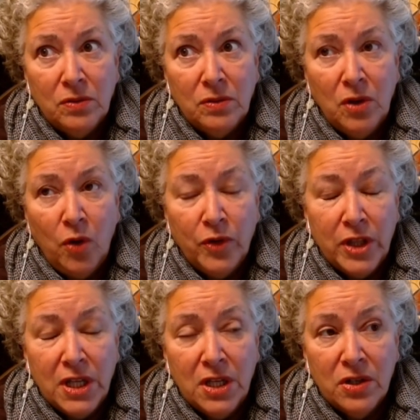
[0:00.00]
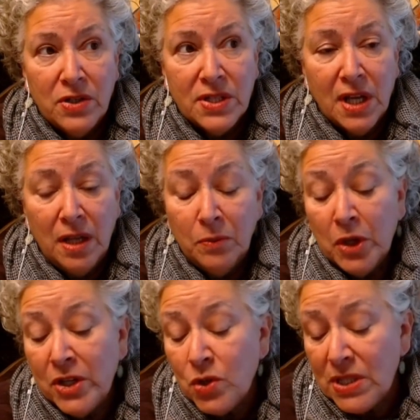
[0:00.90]
over the years gotten more
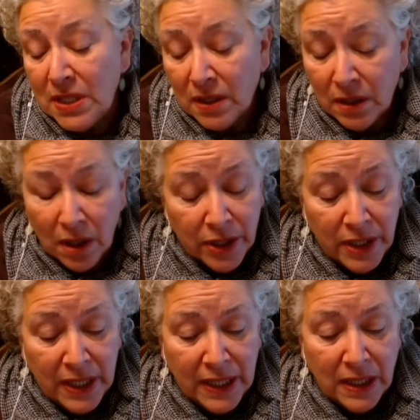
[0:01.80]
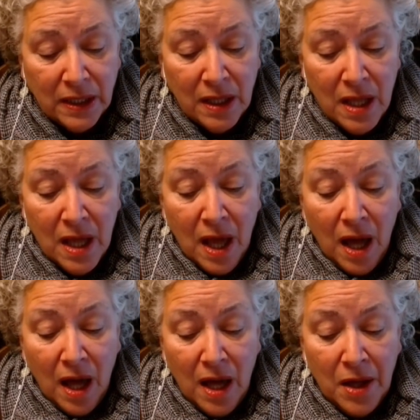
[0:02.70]
interested in gardening
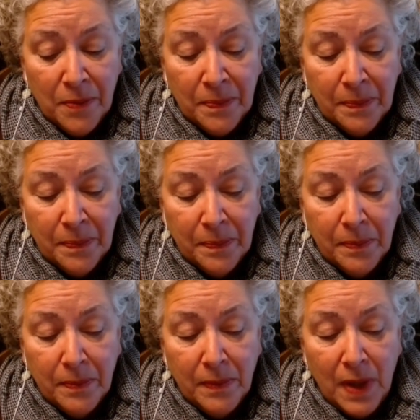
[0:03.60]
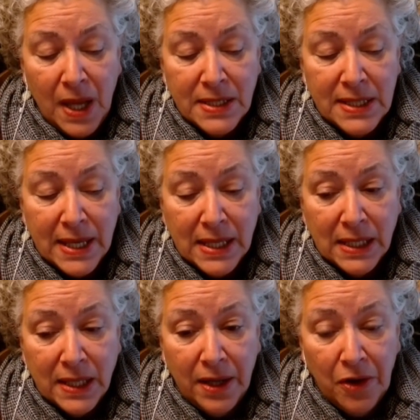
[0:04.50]
and taking
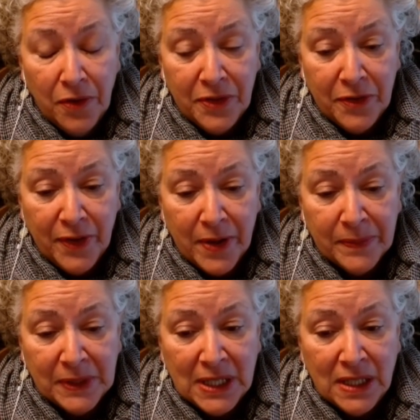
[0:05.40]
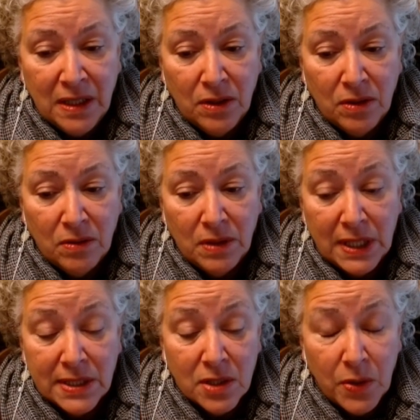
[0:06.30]
care of the family, that
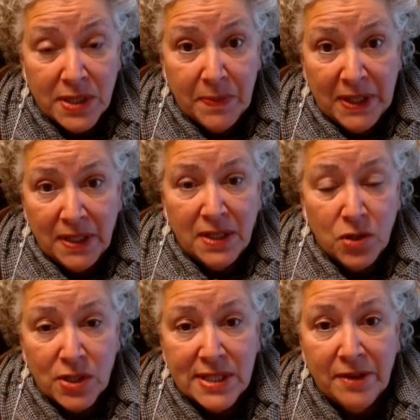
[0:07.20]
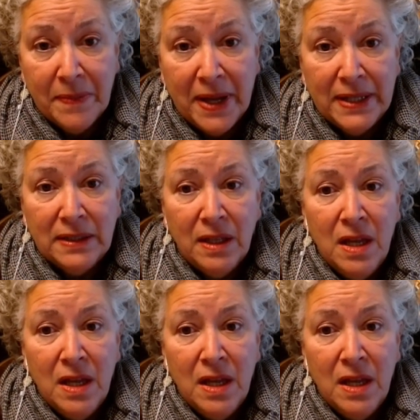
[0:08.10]
has always been an interest of mine.